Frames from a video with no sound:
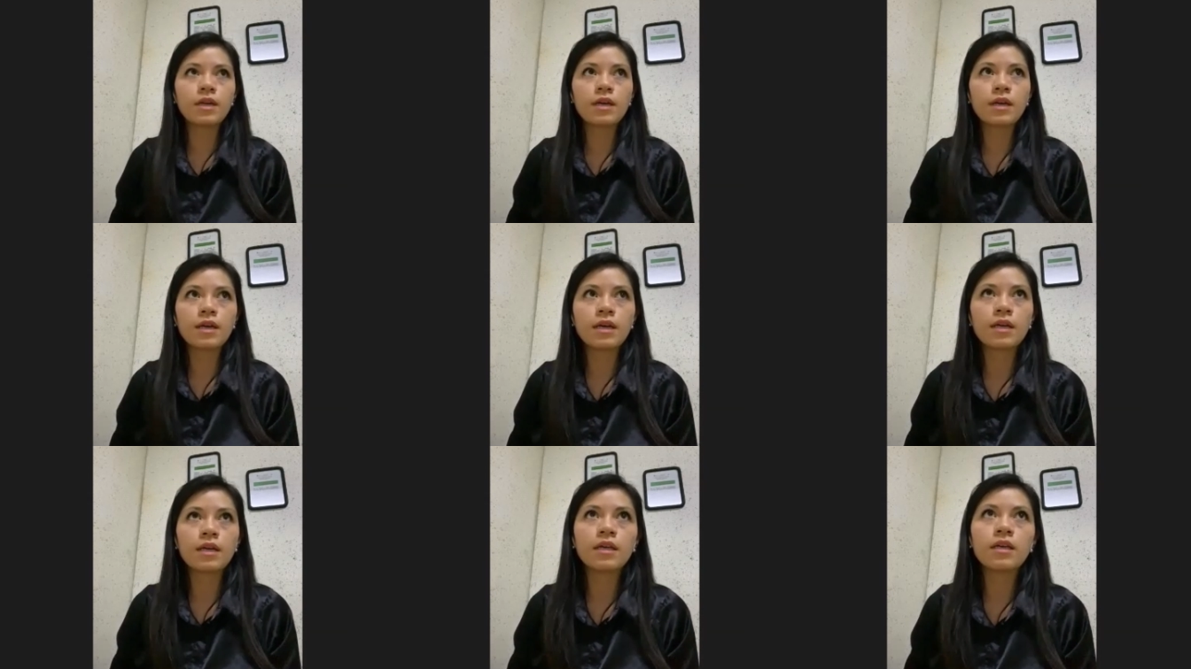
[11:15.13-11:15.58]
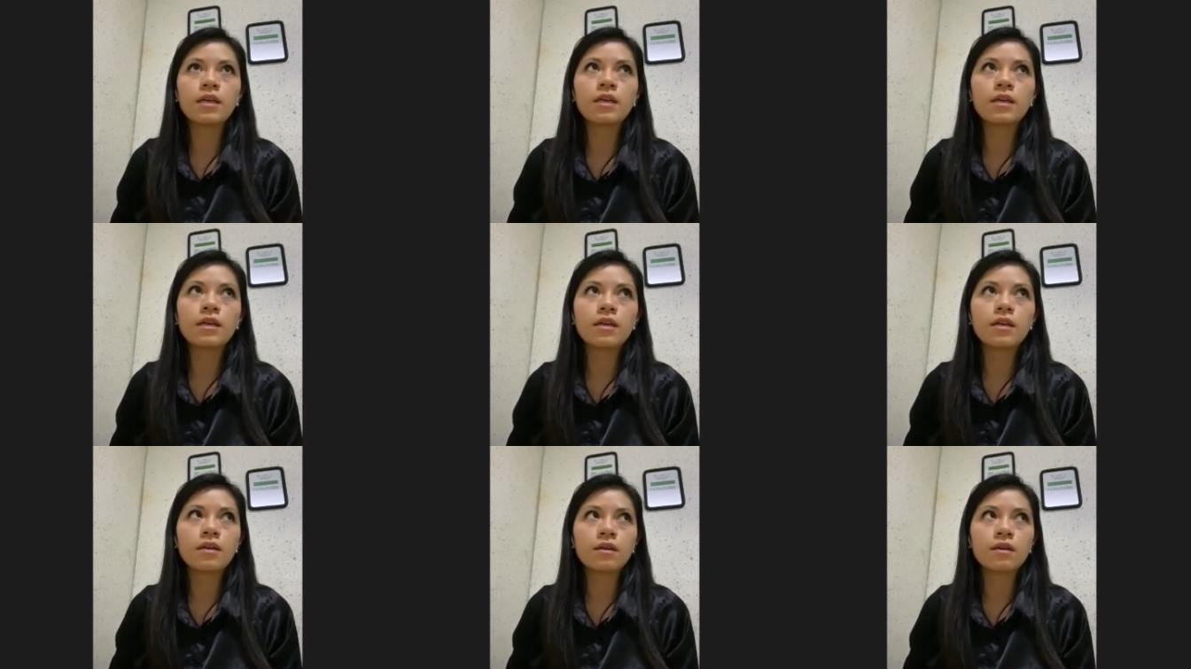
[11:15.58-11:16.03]

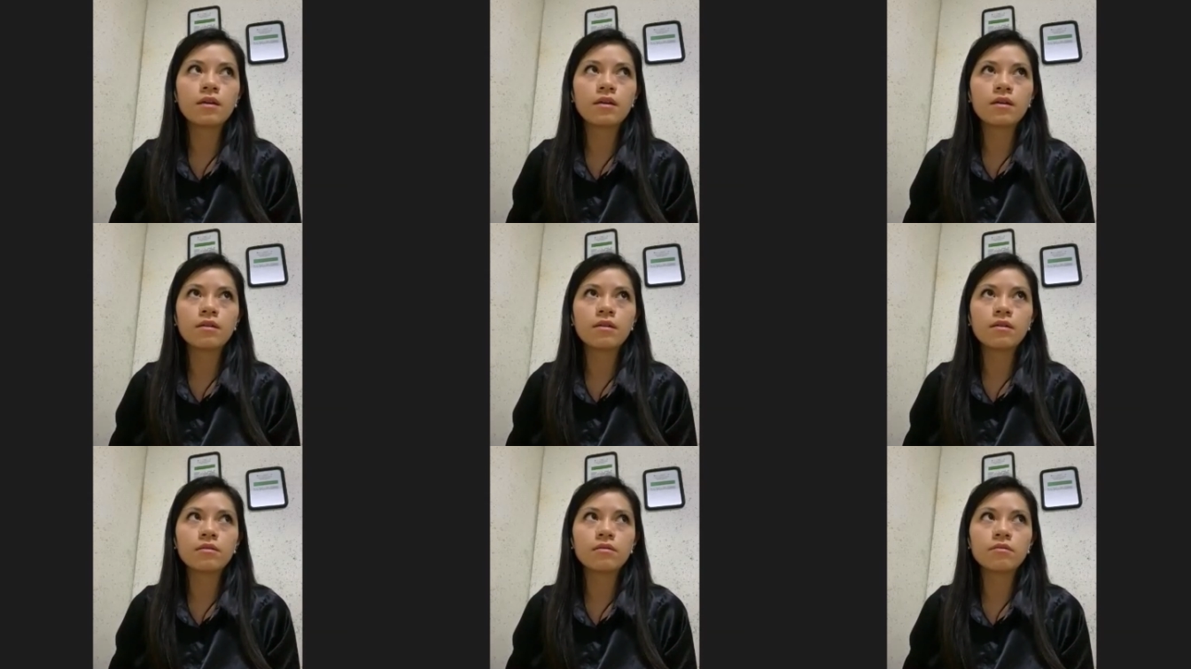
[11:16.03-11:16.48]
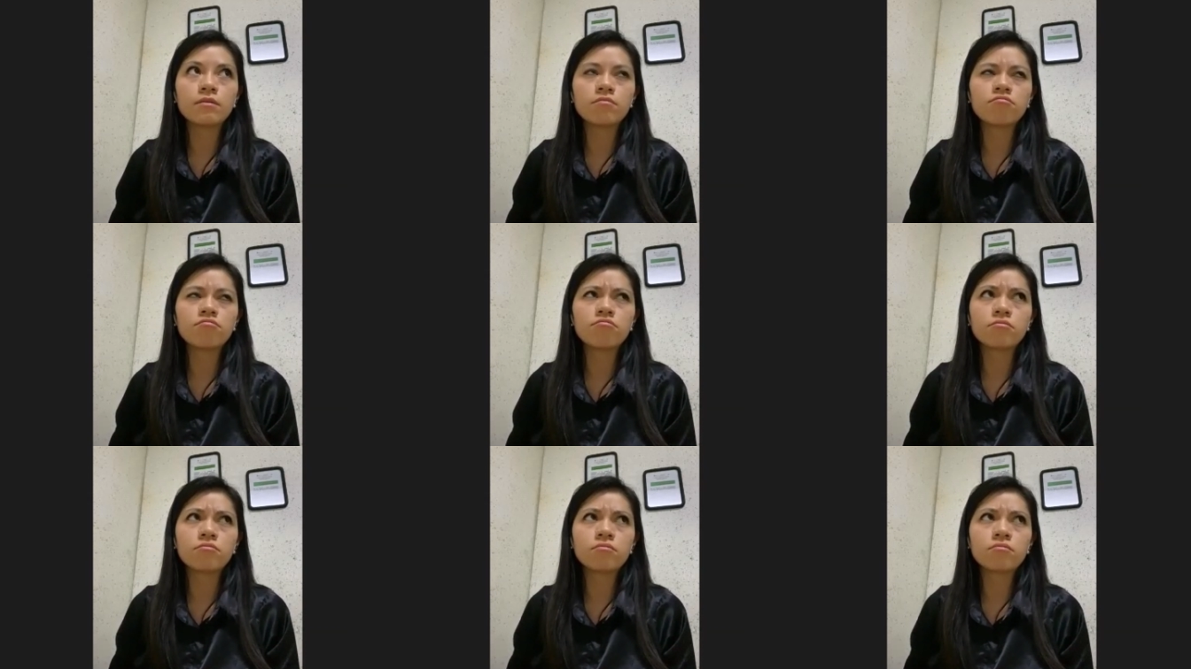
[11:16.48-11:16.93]
I um,
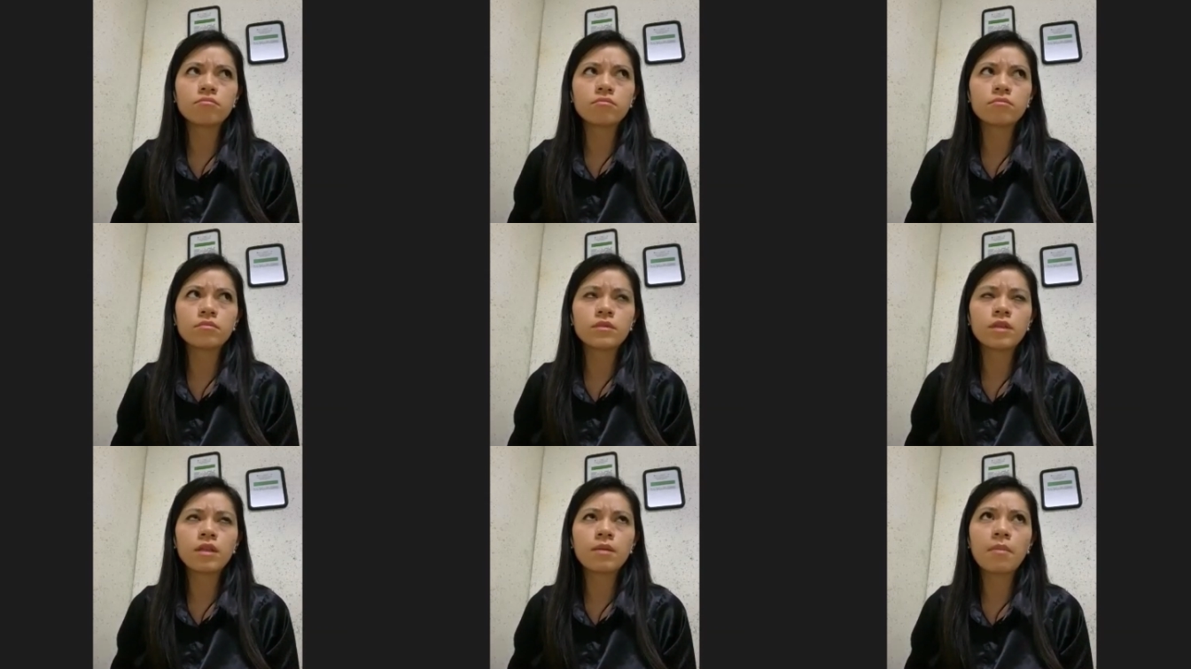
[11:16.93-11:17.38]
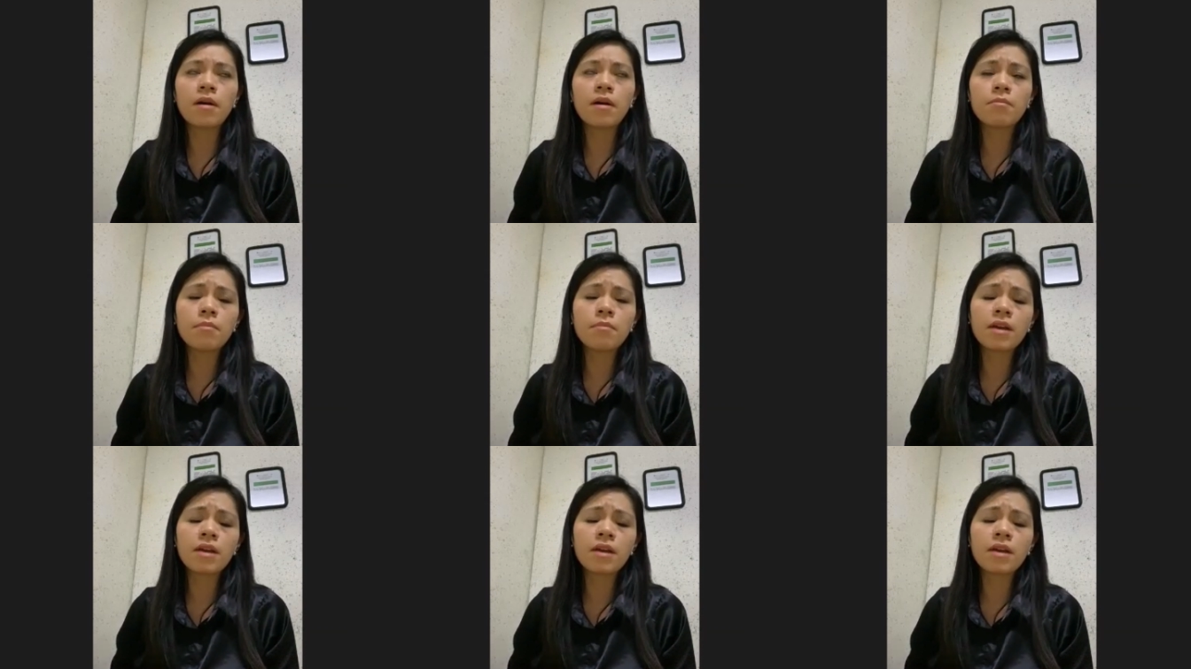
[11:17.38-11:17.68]
my,